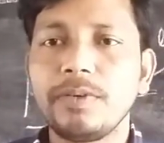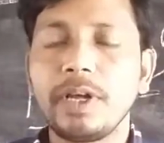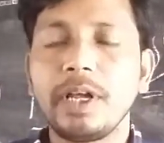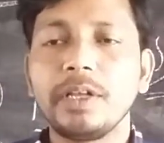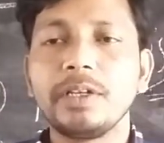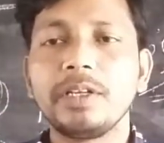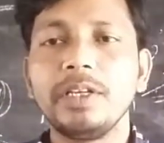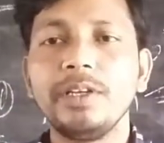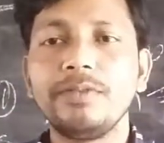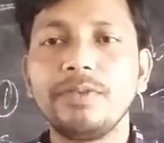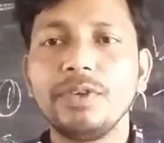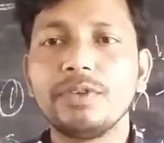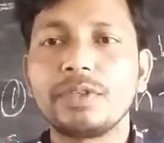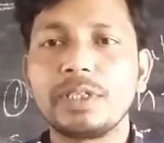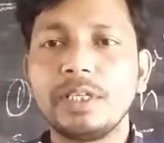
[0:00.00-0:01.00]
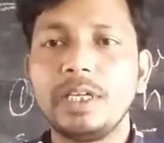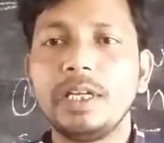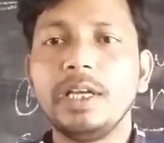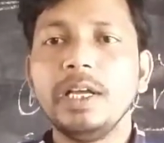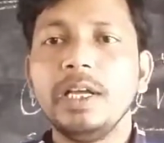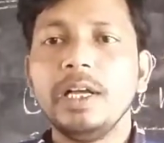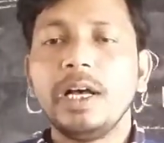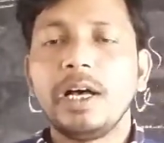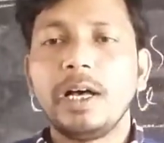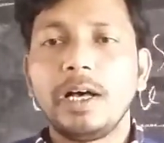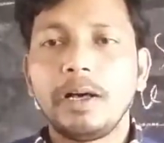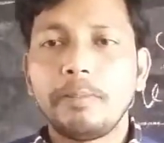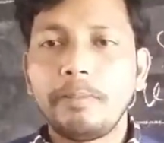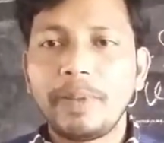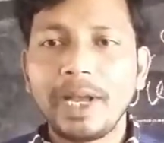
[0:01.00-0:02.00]
And if you see
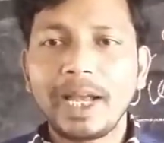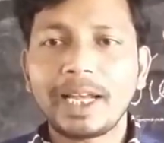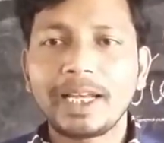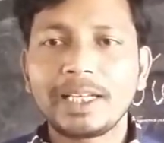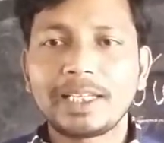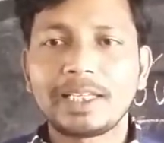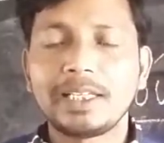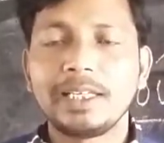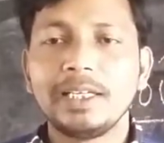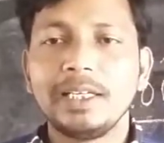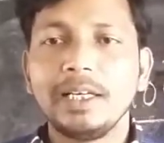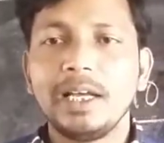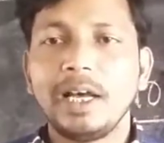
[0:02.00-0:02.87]
bracket,